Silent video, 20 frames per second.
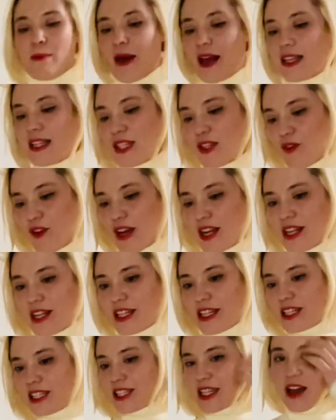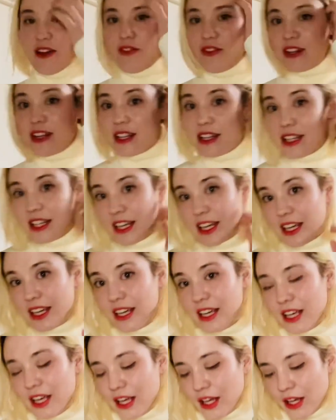best friend is definitely
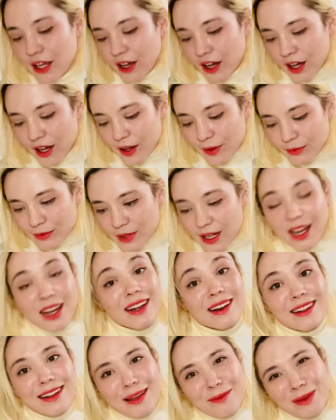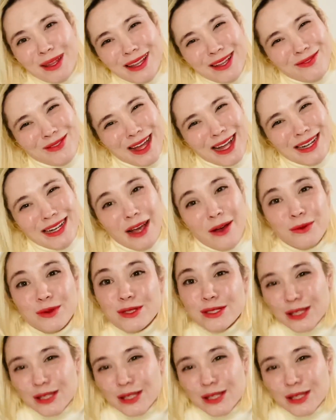not gonna let me live that down.